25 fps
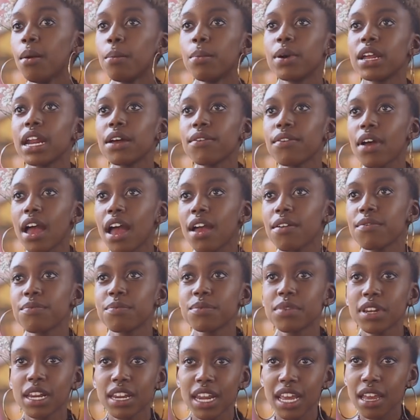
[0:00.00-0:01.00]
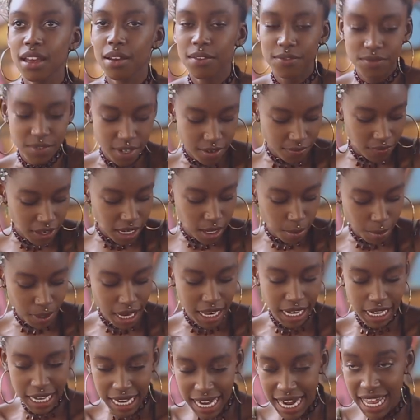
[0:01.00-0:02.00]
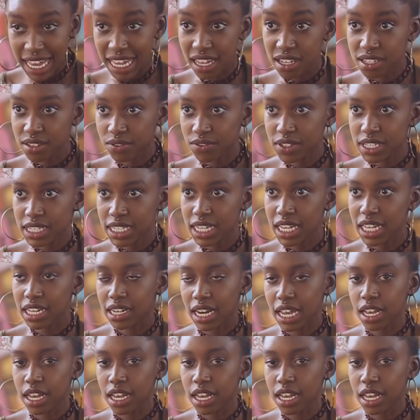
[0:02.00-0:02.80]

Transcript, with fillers: But I've, I've, I've developed like layers of skin.